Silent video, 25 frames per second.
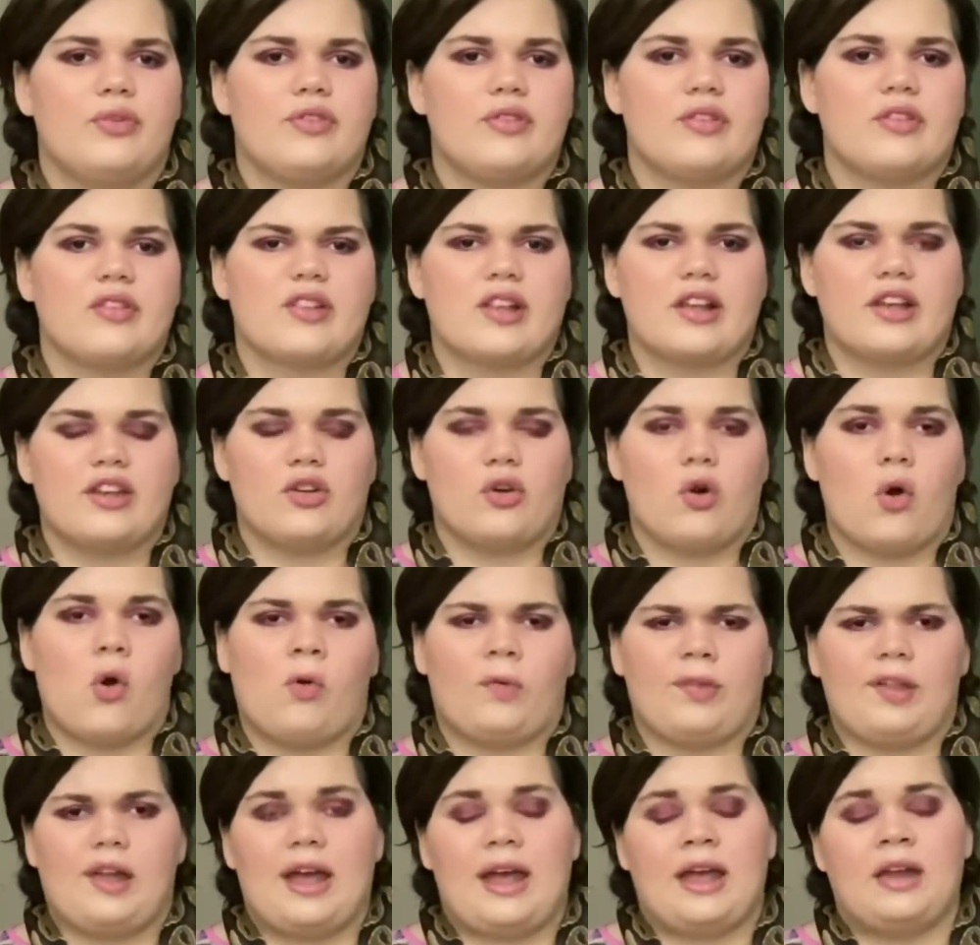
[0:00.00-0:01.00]
stick your whole
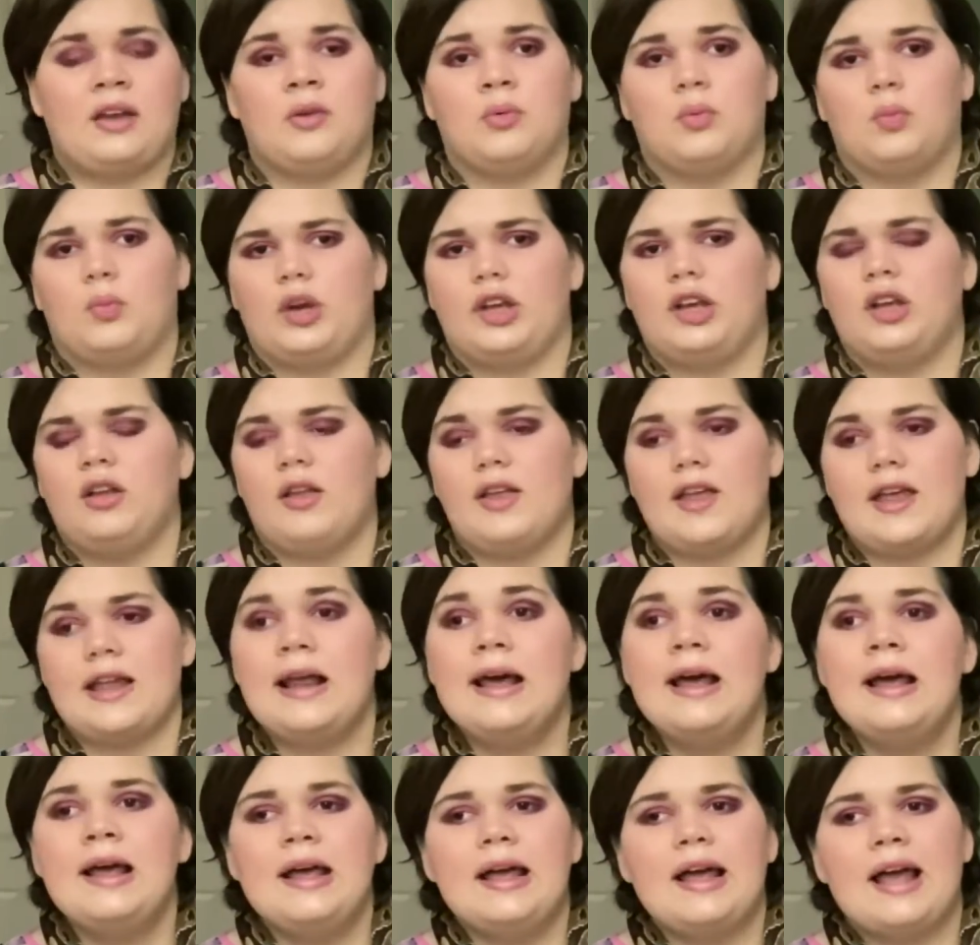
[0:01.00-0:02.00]
hand and wiggle it,
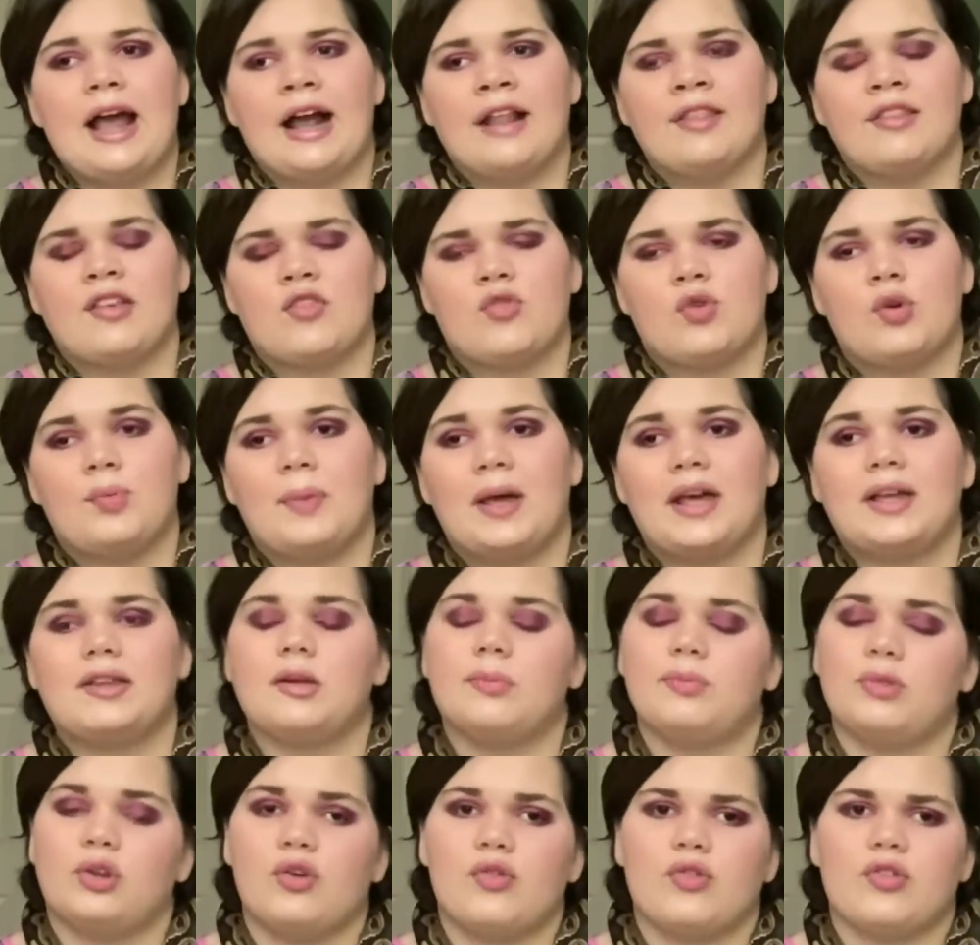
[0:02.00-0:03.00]
and this will make them
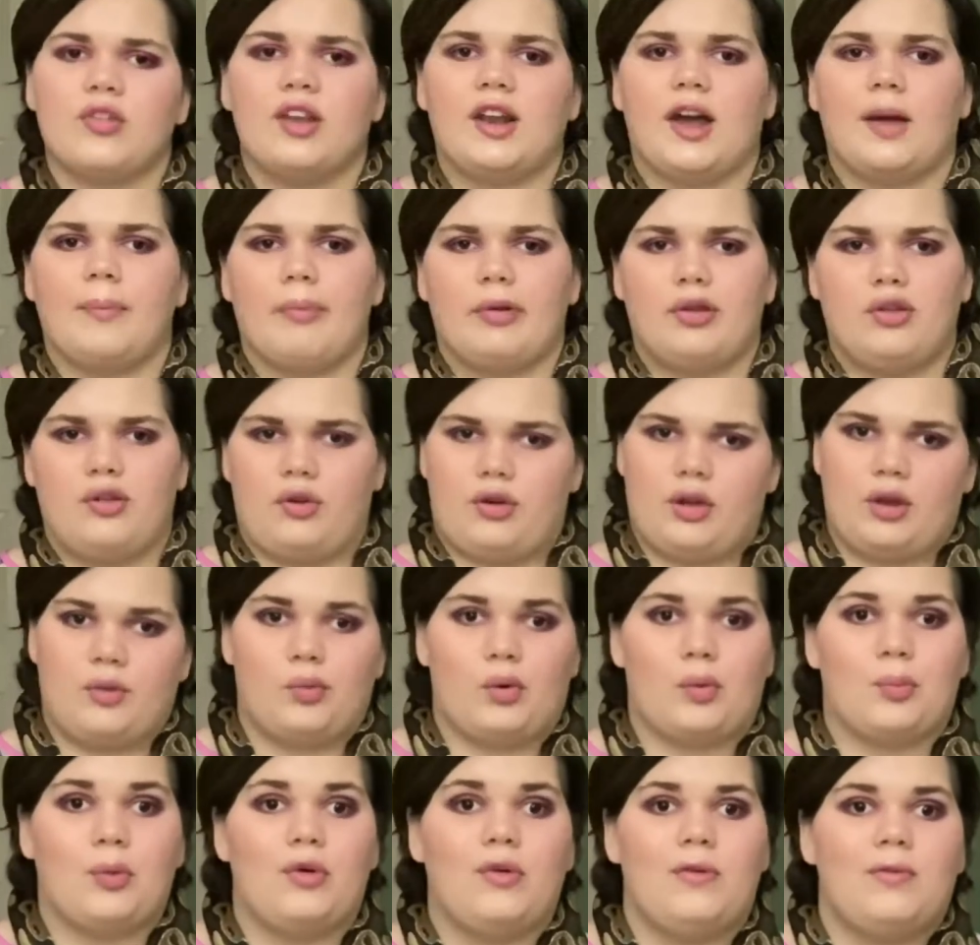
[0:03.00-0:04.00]
loosen up and you can
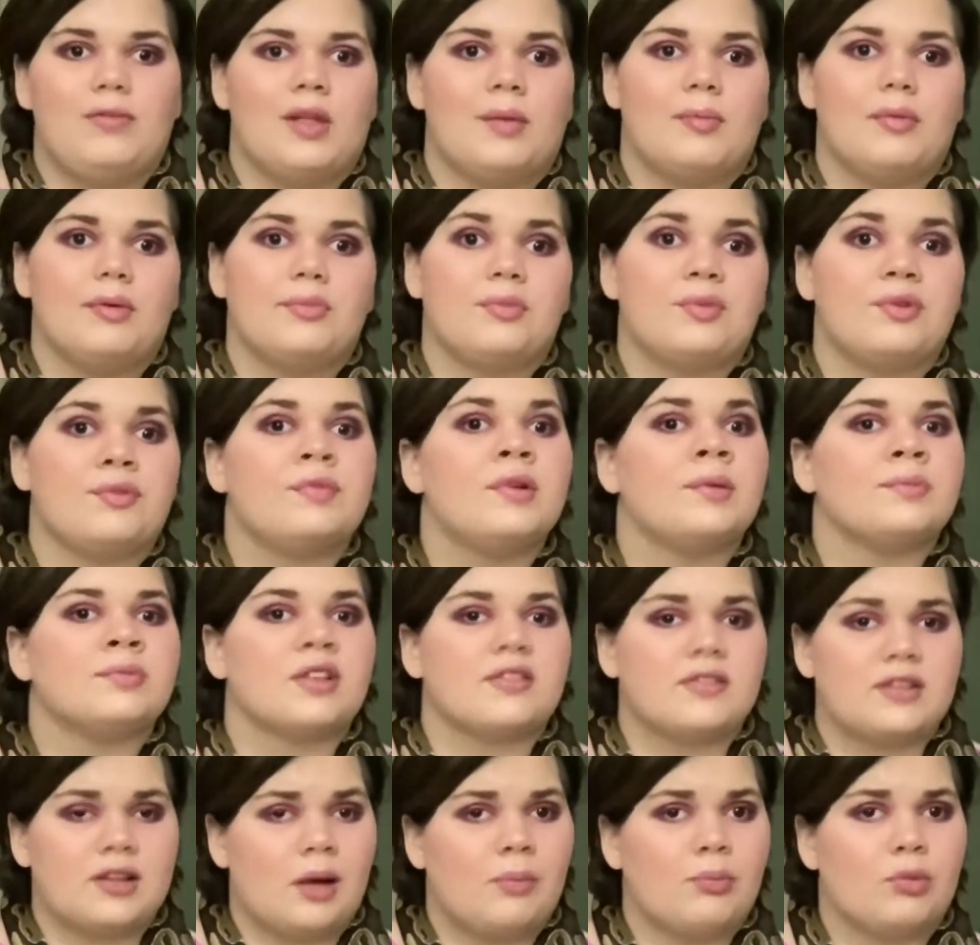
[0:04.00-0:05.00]
remove them and move them to
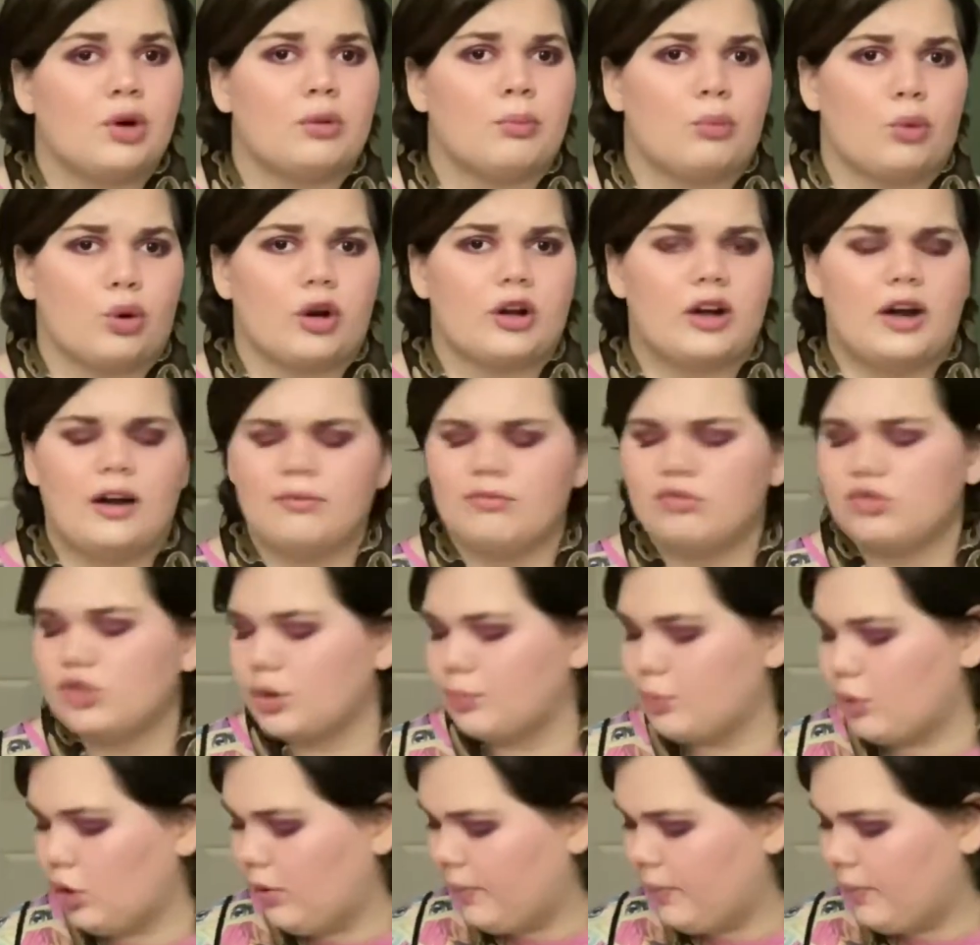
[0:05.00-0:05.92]
somewhere more comfortable.